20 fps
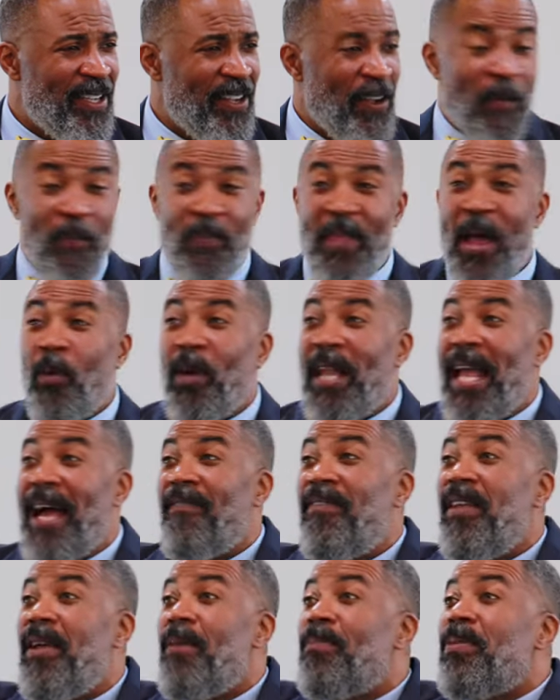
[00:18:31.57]
that will have
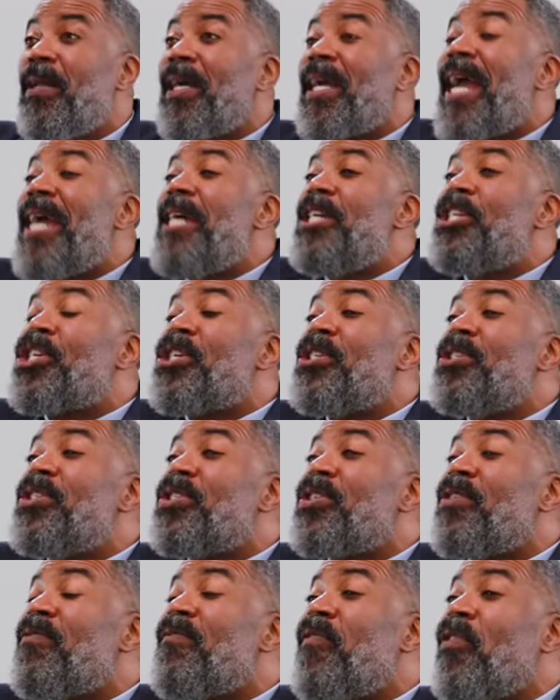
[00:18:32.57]
implications
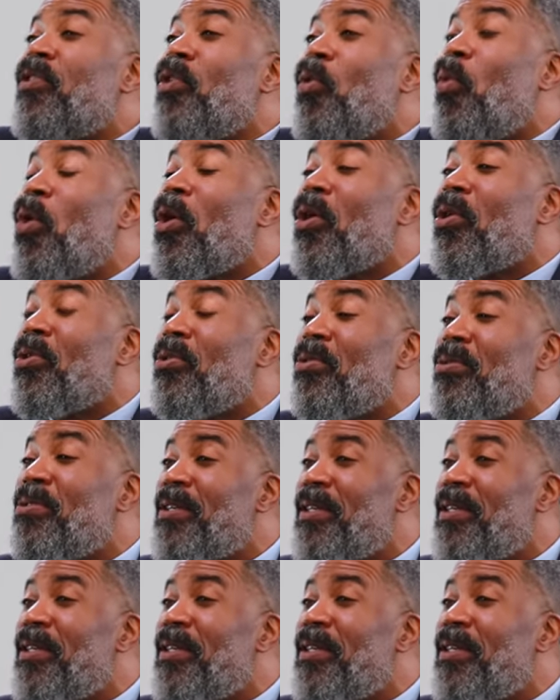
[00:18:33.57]
for the world,